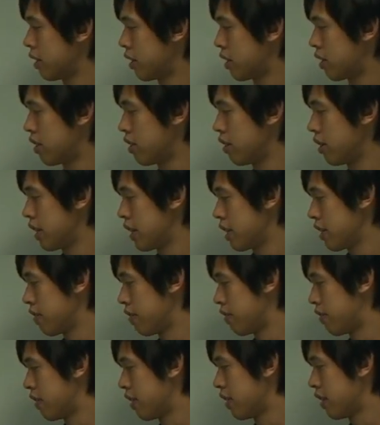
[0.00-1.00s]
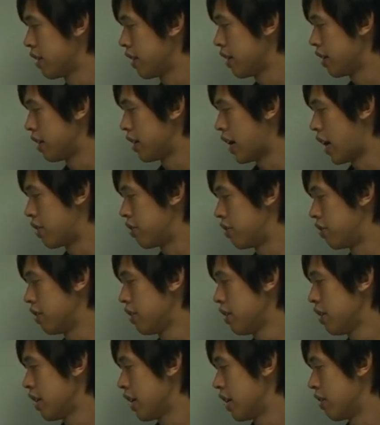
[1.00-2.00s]
two litres of
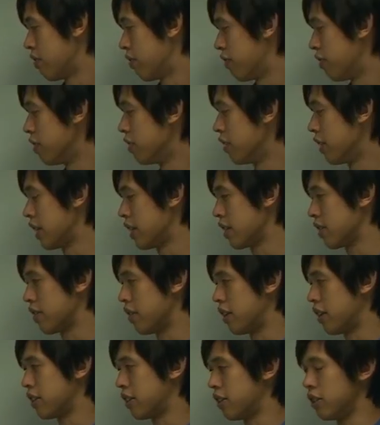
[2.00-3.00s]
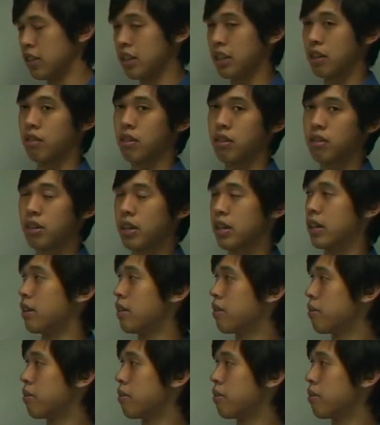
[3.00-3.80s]
nitrogen and four litres of oxygen are required.